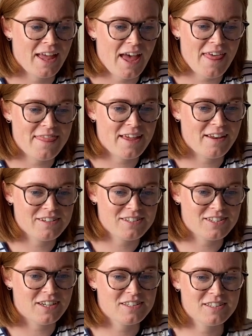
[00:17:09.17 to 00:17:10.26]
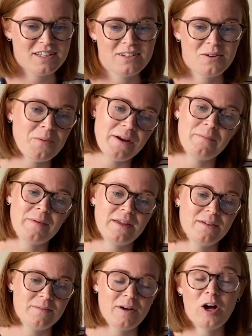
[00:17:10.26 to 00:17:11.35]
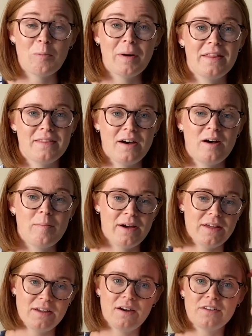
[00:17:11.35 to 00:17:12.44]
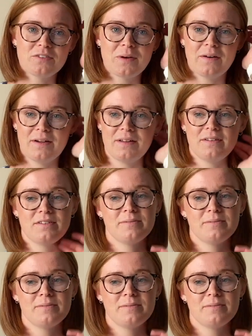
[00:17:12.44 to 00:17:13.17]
And then I suggested, oh, why don't I'll buy yarn as well, and